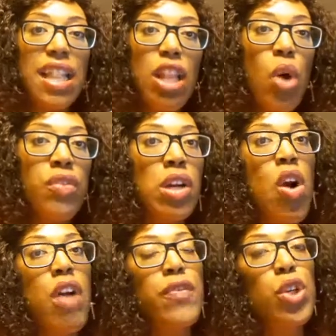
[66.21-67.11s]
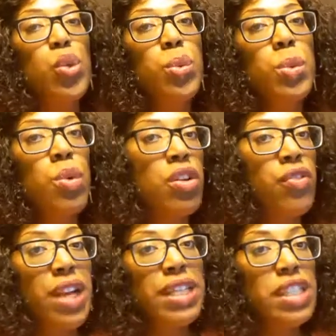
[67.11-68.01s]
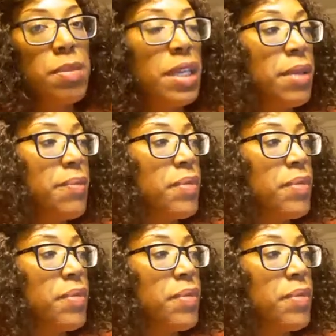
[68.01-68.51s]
low regard for who we were created to be.